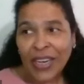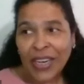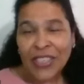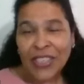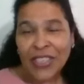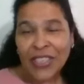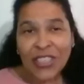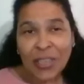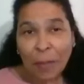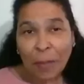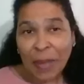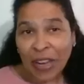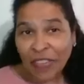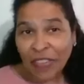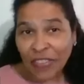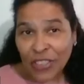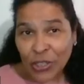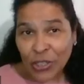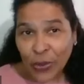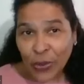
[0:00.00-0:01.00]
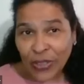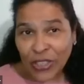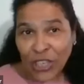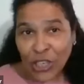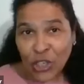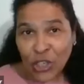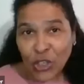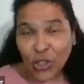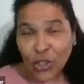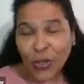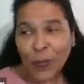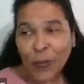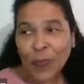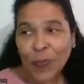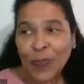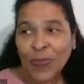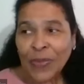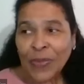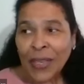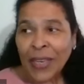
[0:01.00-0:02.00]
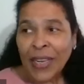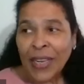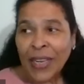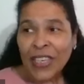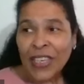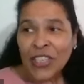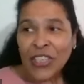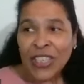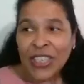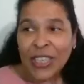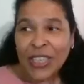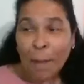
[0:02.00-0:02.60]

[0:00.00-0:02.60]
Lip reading: She's a metaphysical teacher. She's